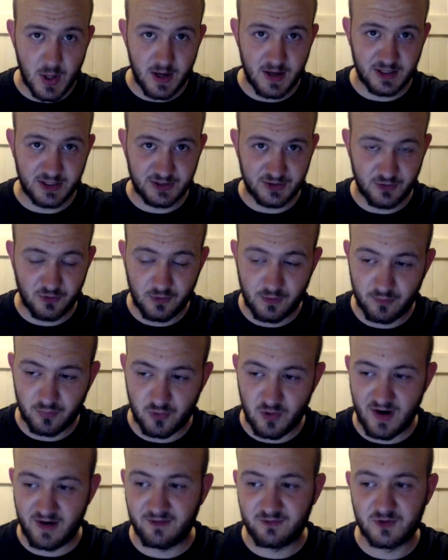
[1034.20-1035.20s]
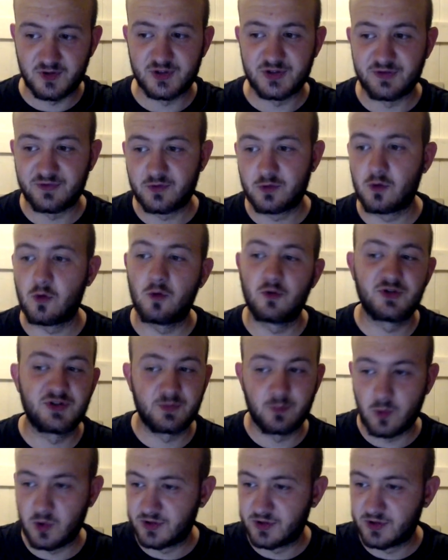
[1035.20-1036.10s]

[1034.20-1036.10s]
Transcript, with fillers: Personal preference, of course.